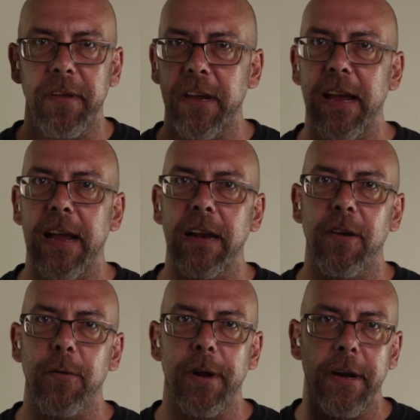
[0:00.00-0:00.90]
thing I got
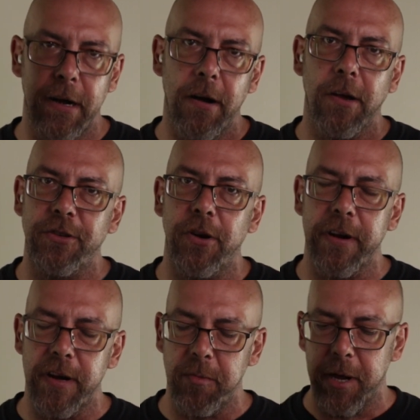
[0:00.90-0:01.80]
going on here. I'll show
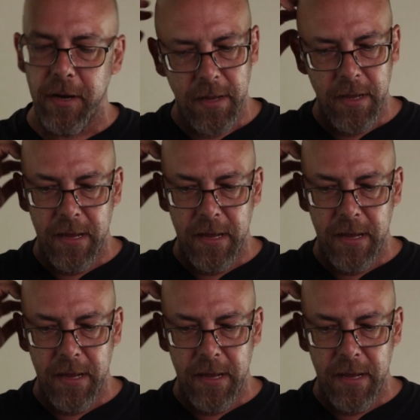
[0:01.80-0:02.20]
you in a bit.